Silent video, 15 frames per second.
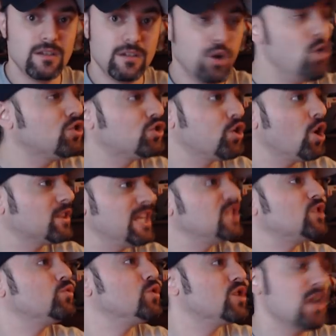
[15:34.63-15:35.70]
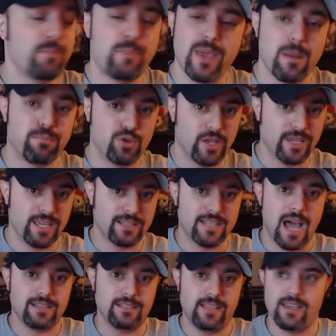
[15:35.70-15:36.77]
Who thought this was going to be a brilliant
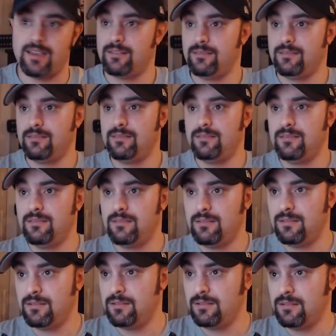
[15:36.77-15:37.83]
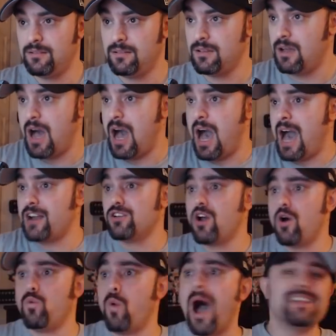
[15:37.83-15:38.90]
idea? I, I don't
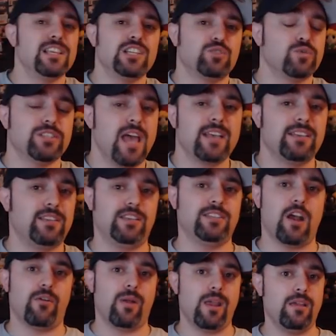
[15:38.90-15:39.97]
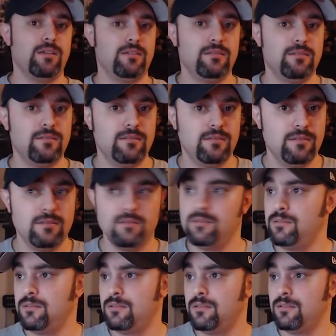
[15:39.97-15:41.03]
know why this was necessary.
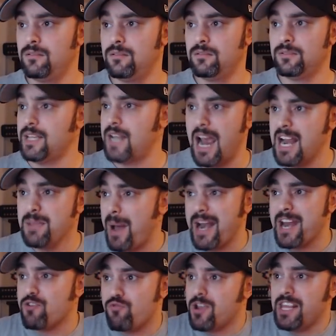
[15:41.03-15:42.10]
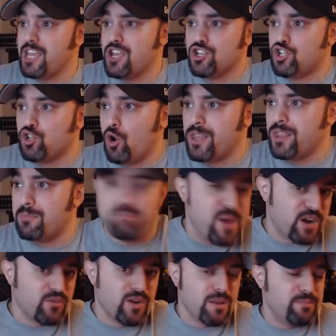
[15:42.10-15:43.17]
Did anybody really enjoy the
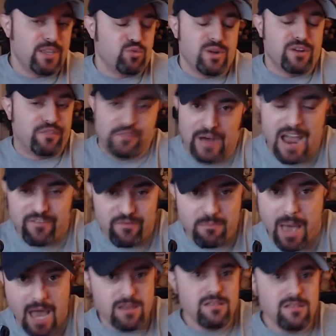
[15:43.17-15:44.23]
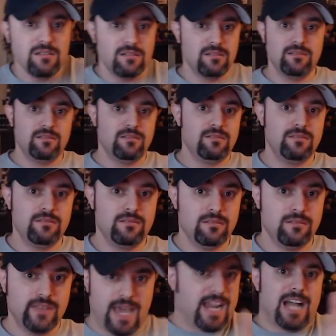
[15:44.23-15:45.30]
bickering between five men
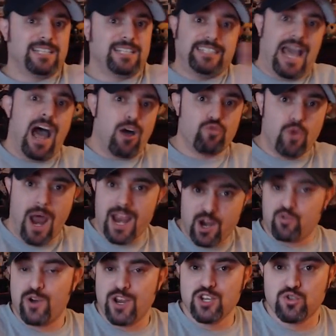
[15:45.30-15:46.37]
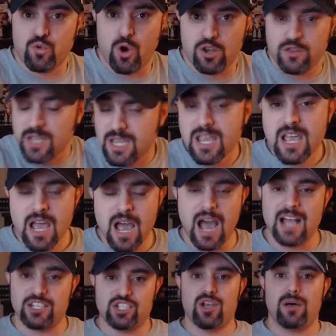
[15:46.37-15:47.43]
that got downright cringeworthy
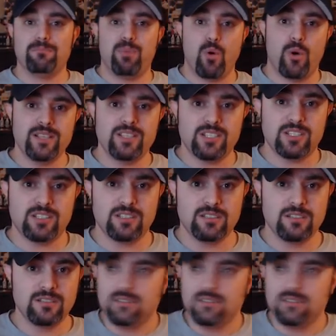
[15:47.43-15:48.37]
at some points.